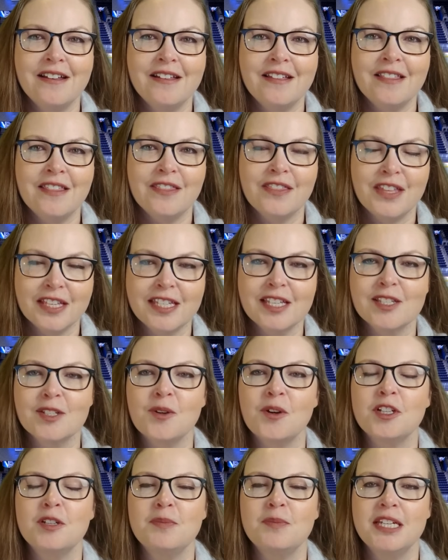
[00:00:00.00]
This is
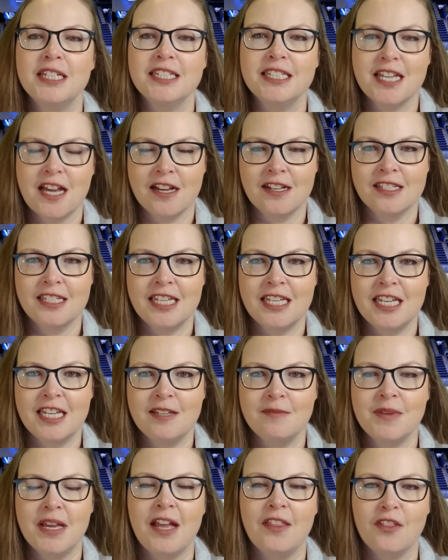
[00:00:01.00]
going to be a young
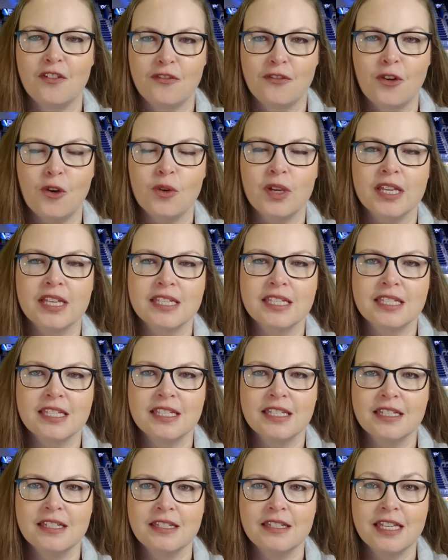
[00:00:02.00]
team, and the focus
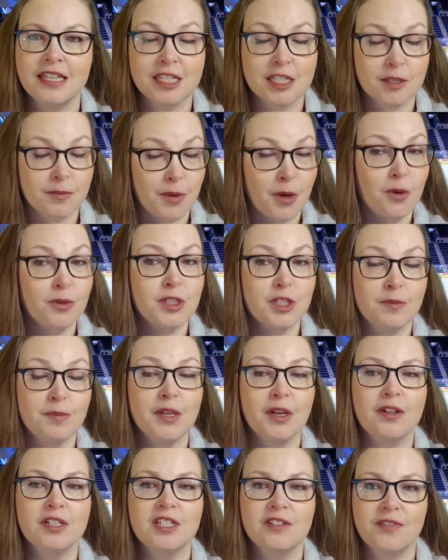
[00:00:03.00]
is supposed to be
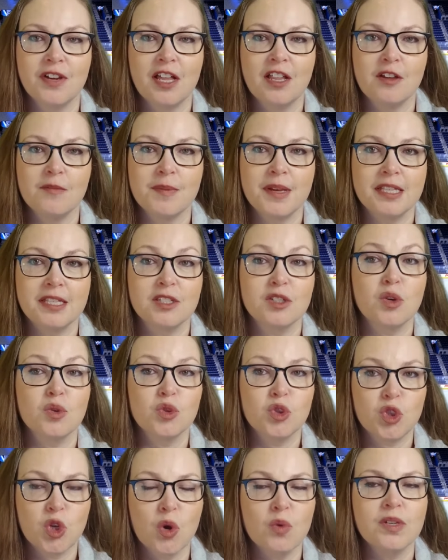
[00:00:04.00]
on development. So
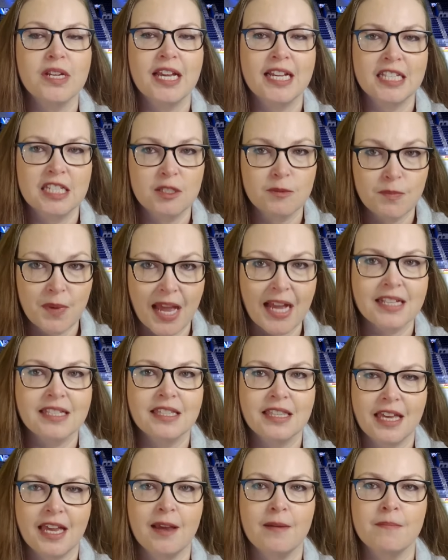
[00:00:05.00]
don't
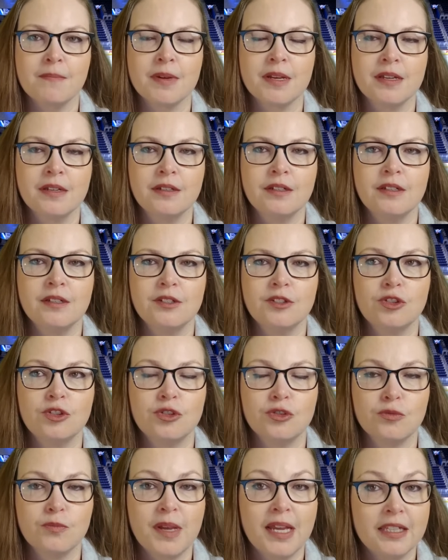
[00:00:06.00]
expect them
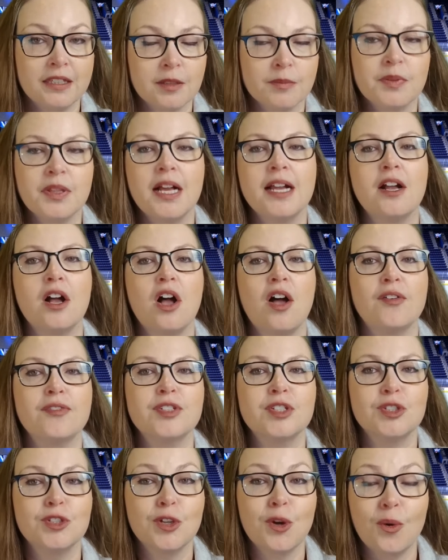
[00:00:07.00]
to make the
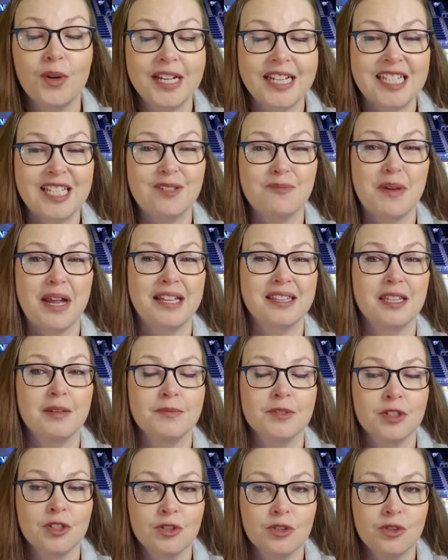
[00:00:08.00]
playoffs. Don't expect
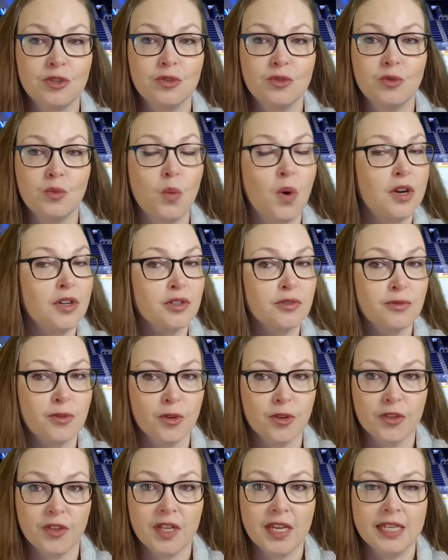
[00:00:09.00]
them to do
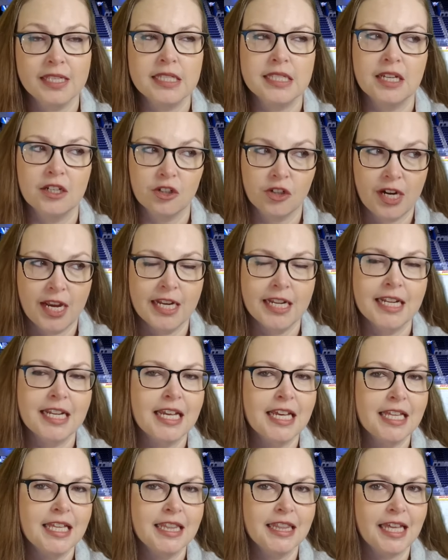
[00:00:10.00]
wonderful things. Now, granted,
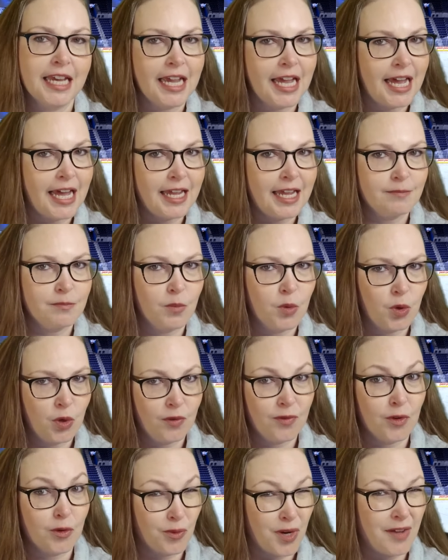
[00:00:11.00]
they had more
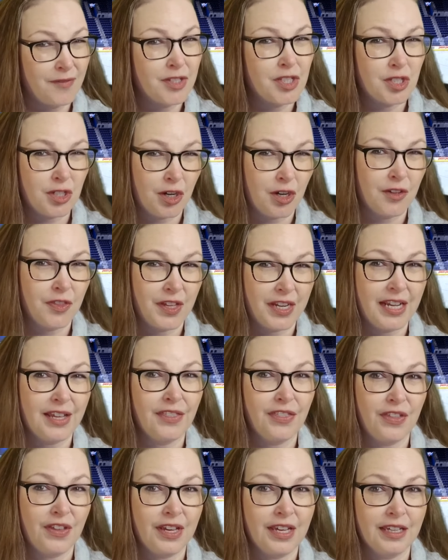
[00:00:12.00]
of a rough start than I
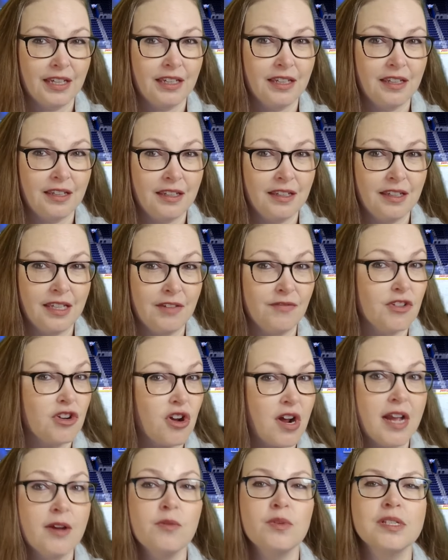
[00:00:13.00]
think even
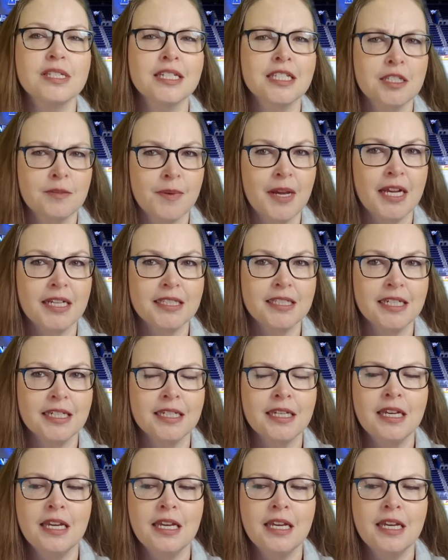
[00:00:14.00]
I was expecting.